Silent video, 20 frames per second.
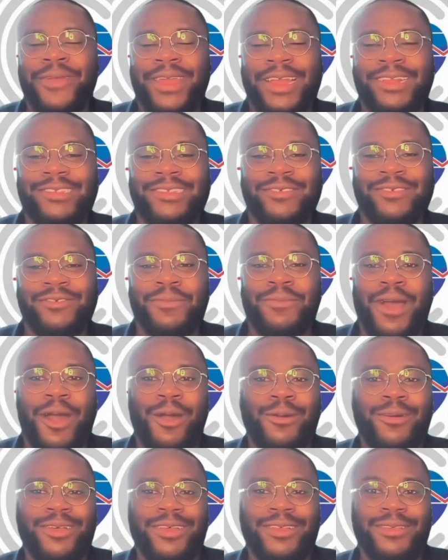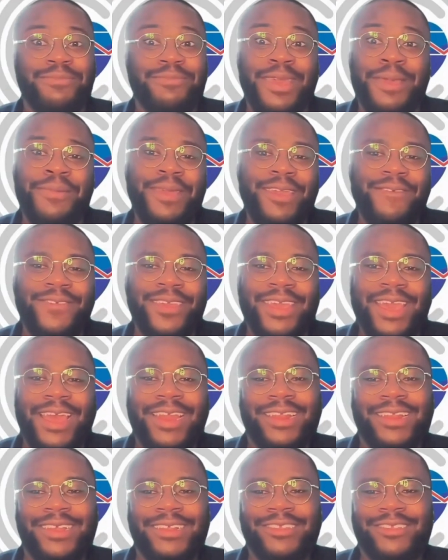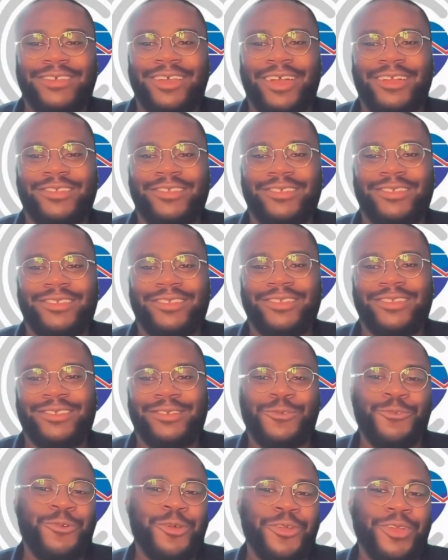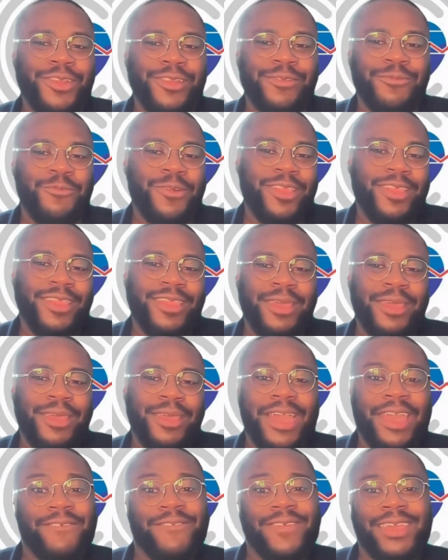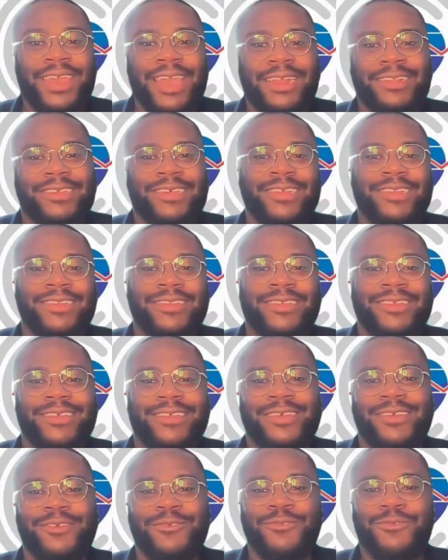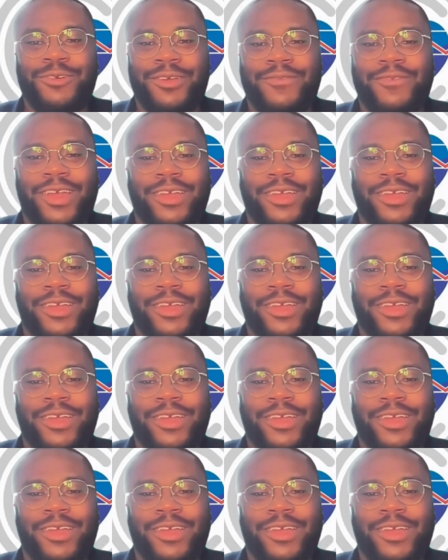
apprehensive about maybe even getting in touch and worried whether they might even get in. What